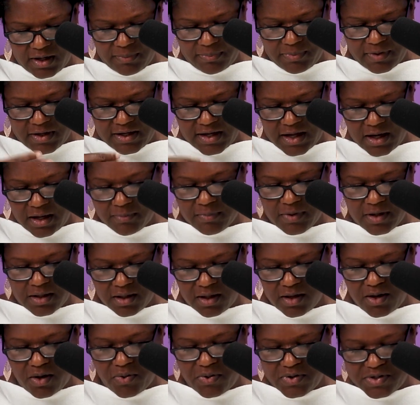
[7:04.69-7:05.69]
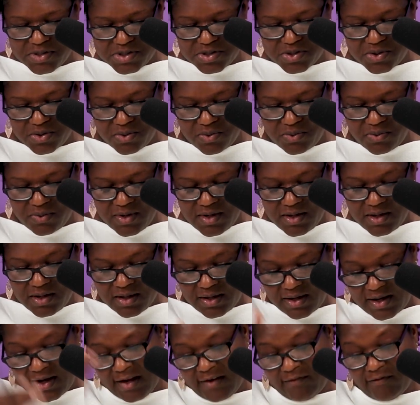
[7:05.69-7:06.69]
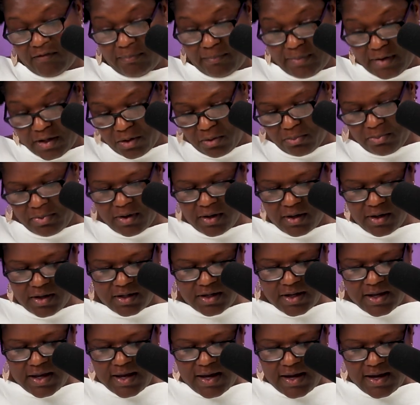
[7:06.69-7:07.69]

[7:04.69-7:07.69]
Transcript: up, and now I'm going to go into kind of a better part.